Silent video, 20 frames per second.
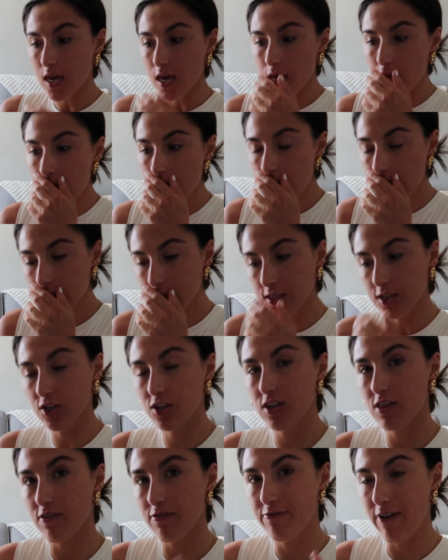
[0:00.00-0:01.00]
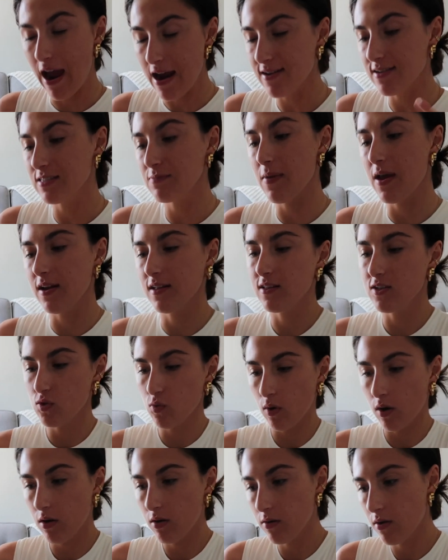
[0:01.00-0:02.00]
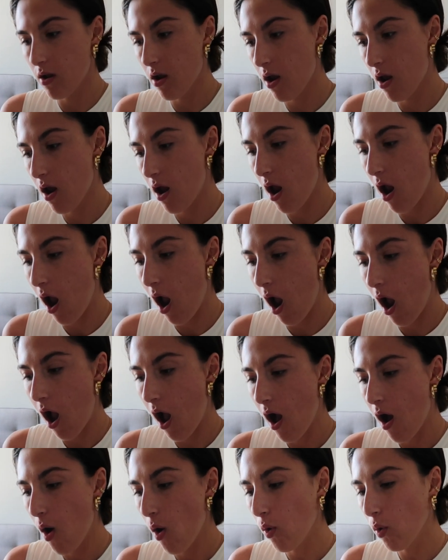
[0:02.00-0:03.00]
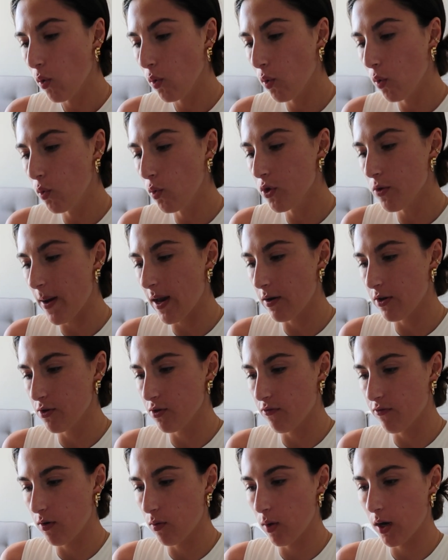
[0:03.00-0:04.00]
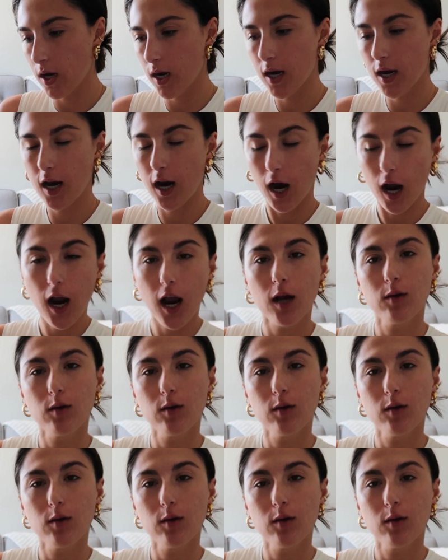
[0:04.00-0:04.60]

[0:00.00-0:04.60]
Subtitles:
He is literally the finest man in this world. Ooh, you better do the footwork.